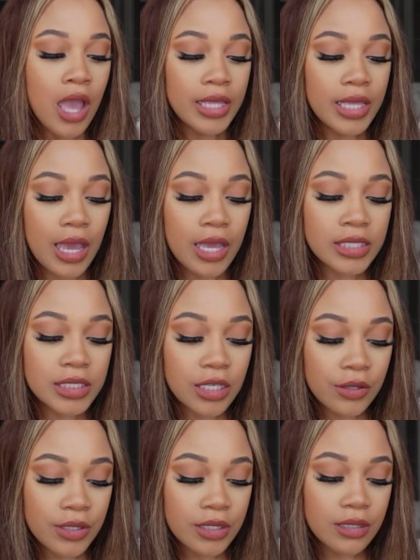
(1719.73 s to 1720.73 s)
Yeah, and
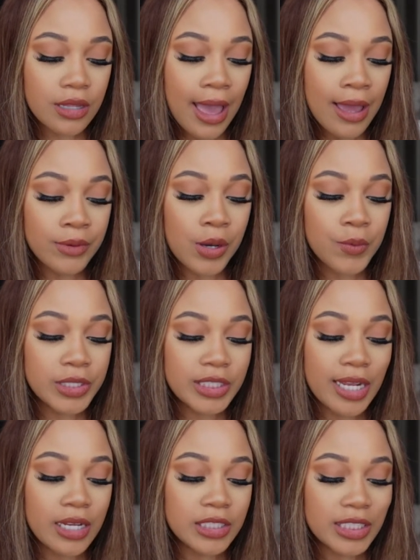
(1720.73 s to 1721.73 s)
so I don't know what
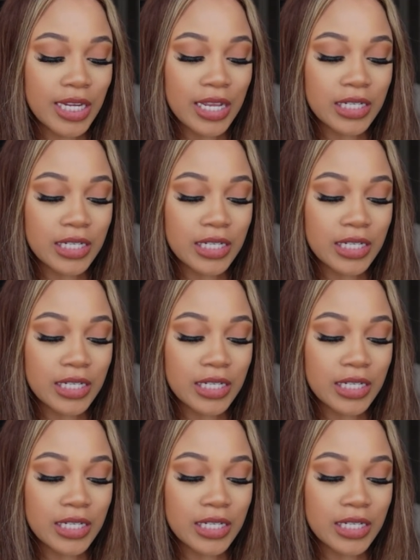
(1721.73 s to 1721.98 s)
chat